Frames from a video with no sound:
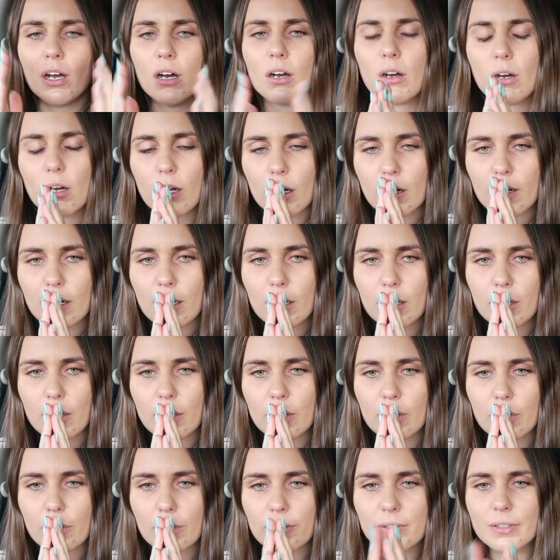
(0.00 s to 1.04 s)

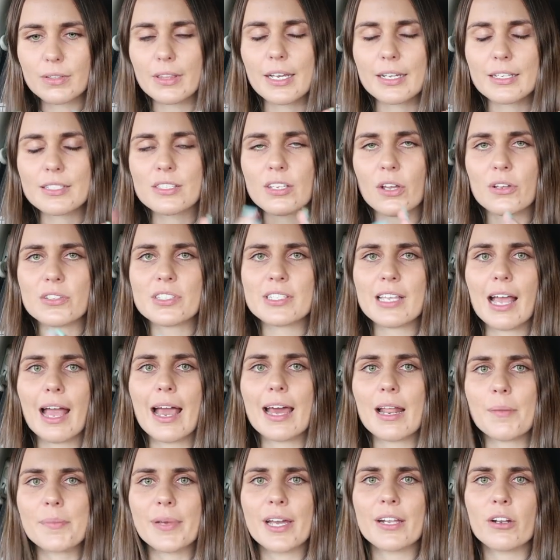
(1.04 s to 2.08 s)
oh, like so
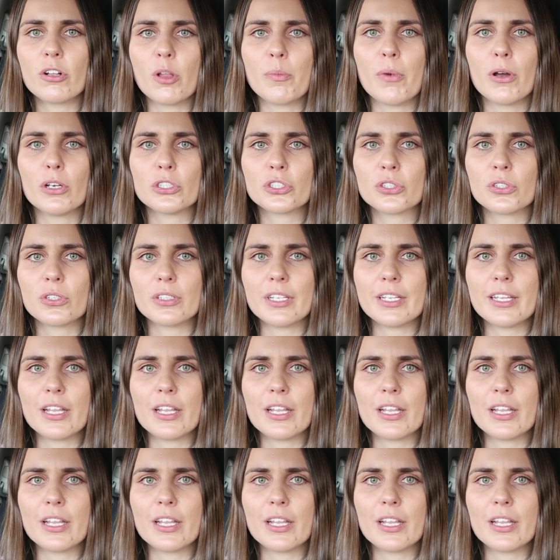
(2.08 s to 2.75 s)
sad, I'm getting all emotional.